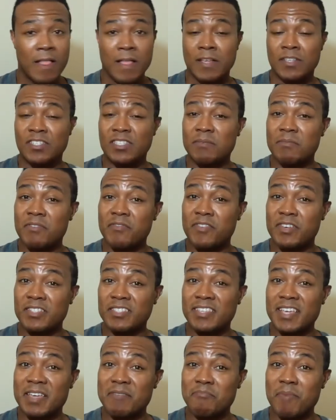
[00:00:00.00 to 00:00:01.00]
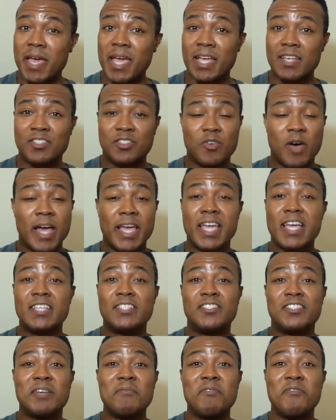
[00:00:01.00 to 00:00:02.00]
Some of us ain't make it, so I guess
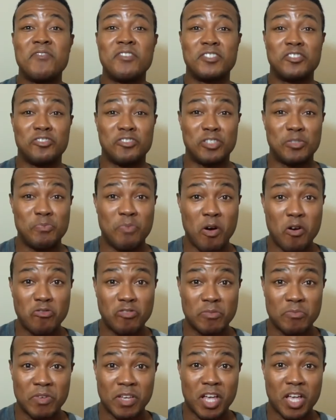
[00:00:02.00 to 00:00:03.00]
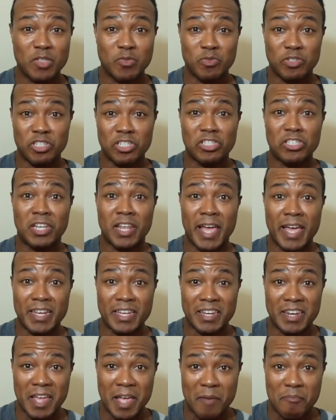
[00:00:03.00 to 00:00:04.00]
some of us are just posting because we just glad
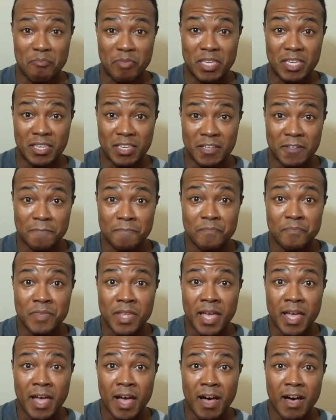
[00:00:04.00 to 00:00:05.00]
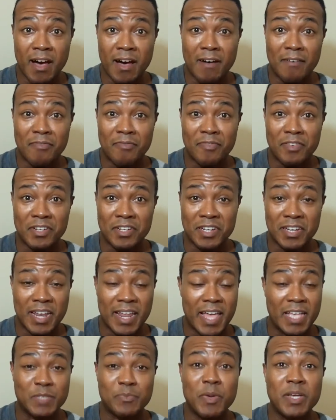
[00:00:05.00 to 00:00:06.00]
to damn be here, for
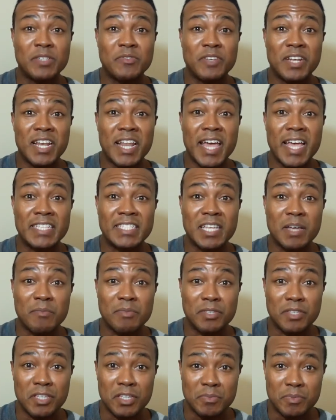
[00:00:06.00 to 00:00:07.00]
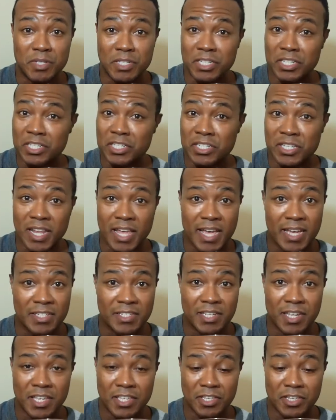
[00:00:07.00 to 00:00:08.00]
especially the last couple of years, but geez, last
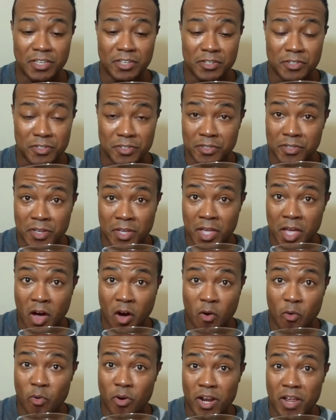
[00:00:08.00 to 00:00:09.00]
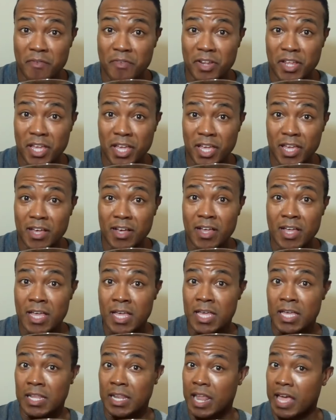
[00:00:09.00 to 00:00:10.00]
10 years or whatever the hell.
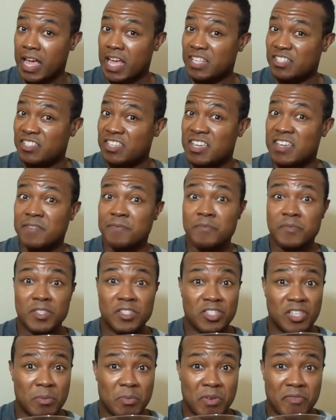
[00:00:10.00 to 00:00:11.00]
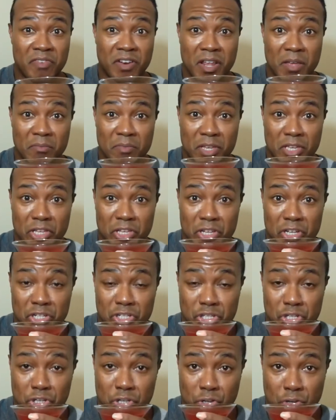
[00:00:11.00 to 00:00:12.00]
Like I said, some of it ain't been
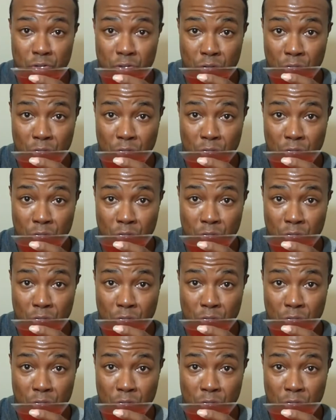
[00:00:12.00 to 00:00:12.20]
good to you.